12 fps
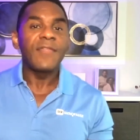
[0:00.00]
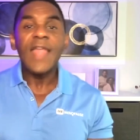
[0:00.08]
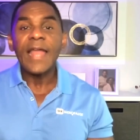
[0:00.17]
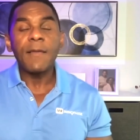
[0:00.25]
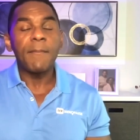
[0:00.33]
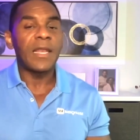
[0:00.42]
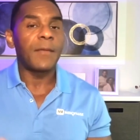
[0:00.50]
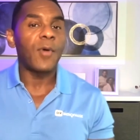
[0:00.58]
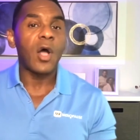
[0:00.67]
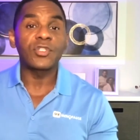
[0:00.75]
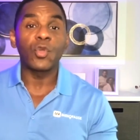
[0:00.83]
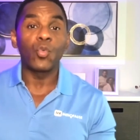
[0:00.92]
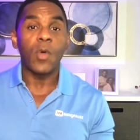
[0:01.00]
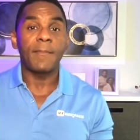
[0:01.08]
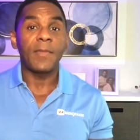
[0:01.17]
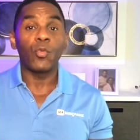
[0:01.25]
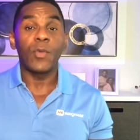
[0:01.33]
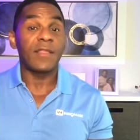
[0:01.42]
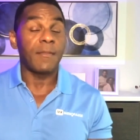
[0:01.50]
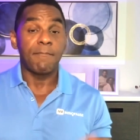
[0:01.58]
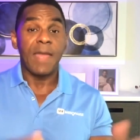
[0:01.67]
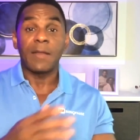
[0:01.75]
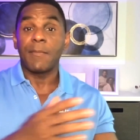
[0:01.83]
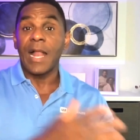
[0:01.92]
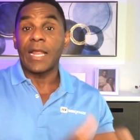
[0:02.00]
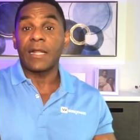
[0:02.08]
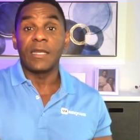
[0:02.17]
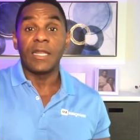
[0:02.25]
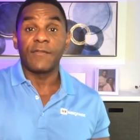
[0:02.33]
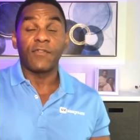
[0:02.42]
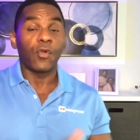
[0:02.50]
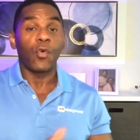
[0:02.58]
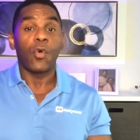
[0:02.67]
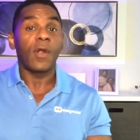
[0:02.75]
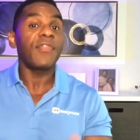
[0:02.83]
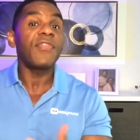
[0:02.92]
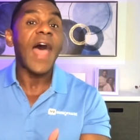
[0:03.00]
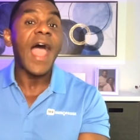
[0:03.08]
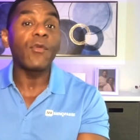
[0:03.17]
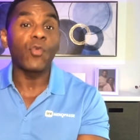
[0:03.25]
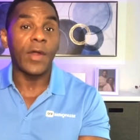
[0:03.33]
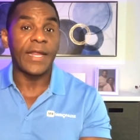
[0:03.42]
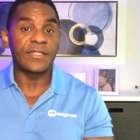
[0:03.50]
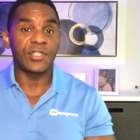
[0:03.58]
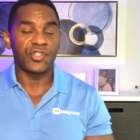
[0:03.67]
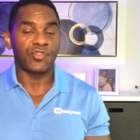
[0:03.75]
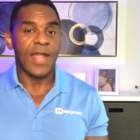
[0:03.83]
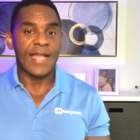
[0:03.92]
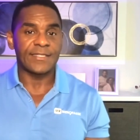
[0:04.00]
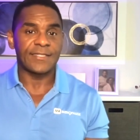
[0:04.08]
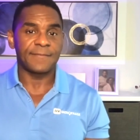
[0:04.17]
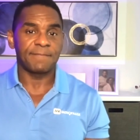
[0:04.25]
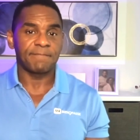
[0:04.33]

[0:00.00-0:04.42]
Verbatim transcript: than a menopausal woman with metabolic liver or thyroid distress.